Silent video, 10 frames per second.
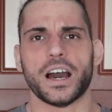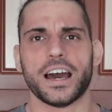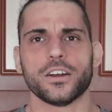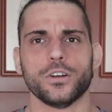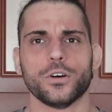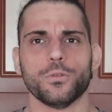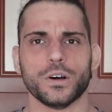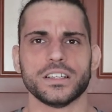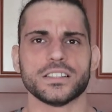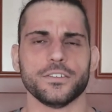I don't know
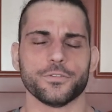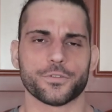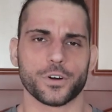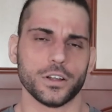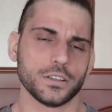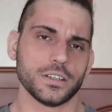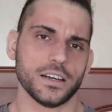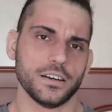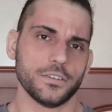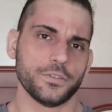what is in front
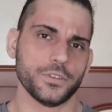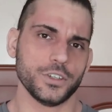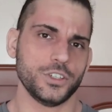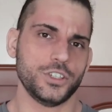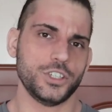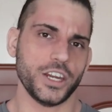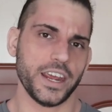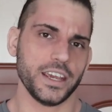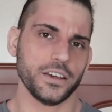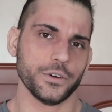of
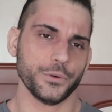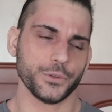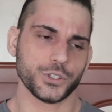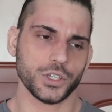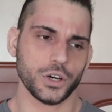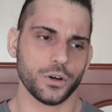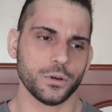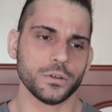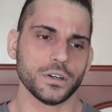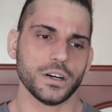Jey
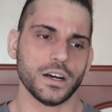Uso.